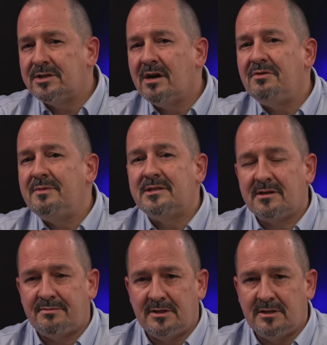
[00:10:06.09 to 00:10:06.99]
government
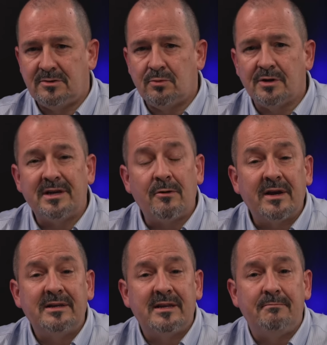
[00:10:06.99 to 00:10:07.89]
subsidies were
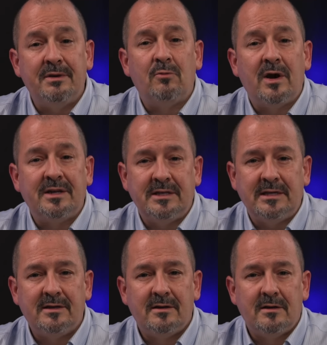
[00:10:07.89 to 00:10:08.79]
directed at BYD